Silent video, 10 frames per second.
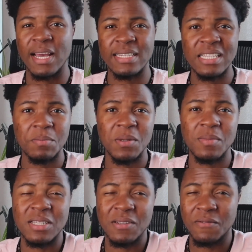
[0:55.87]
and this may
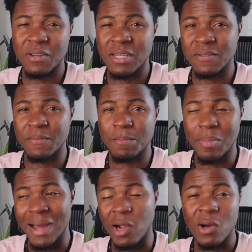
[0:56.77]
be different
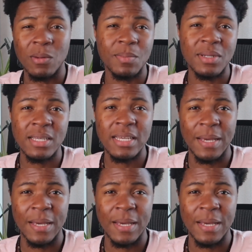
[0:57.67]
per company.